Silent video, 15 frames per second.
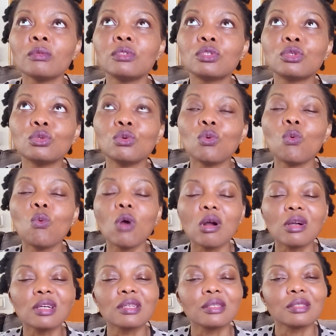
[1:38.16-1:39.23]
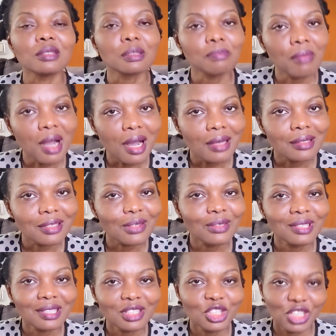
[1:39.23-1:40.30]
to work smart on
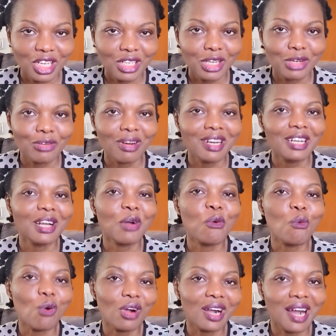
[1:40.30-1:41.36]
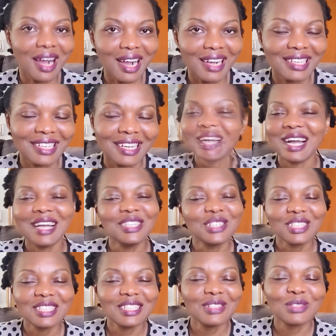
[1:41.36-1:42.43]
this channel rather than work hard. I
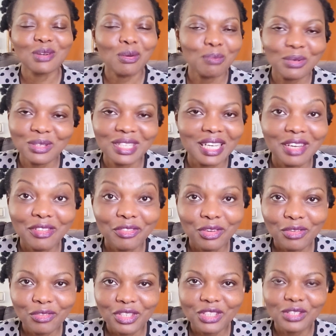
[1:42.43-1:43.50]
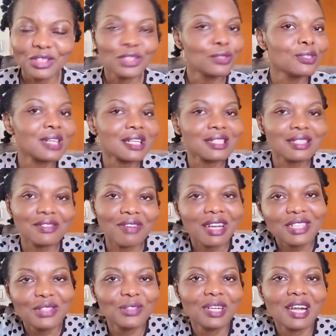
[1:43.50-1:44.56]
just need to upload a few videos to satisfy
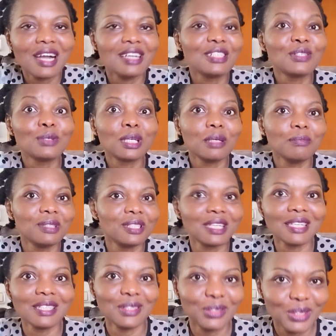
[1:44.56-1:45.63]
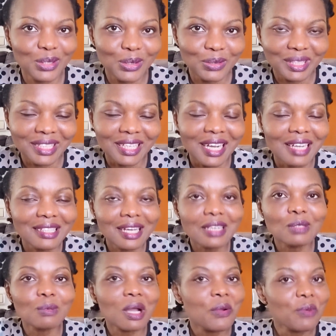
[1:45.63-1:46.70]
you guys, to keep the channel going. And
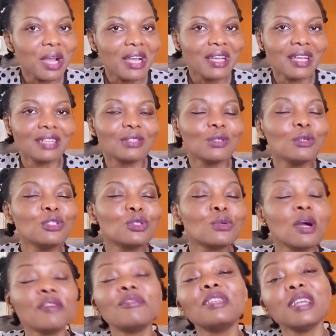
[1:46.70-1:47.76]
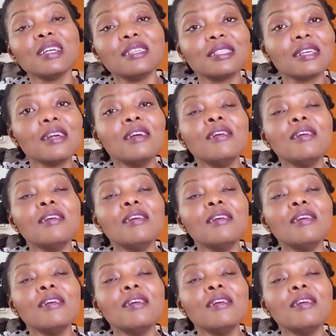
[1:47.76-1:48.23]
that's why we are here. Those 12 years